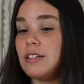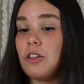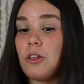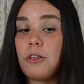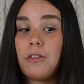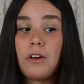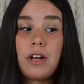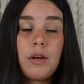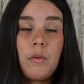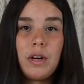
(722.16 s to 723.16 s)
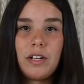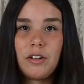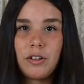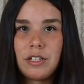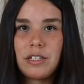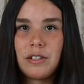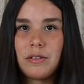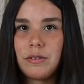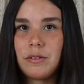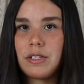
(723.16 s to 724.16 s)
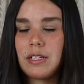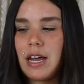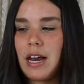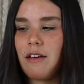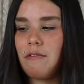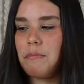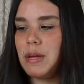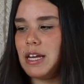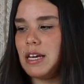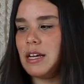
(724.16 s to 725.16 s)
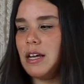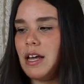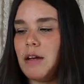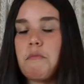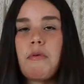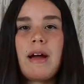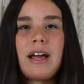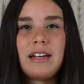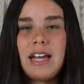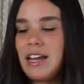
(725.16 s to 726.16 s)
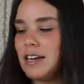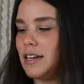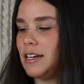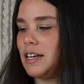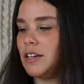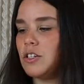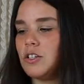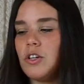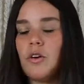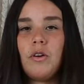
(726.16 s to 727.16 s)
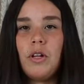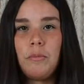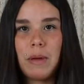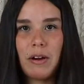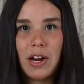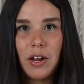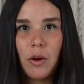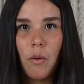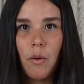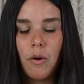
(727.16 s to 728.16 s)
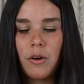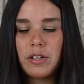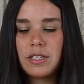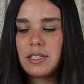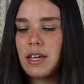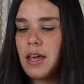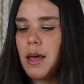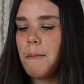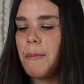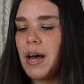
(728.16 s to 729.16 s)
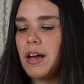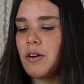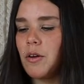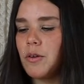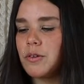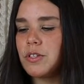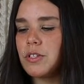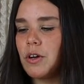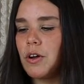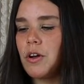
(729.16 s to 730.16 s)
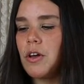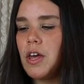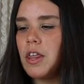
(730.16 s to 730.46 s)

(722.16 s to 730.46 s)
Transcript: the 31 crystals that have been impregnated into your Lemurian quartz, but also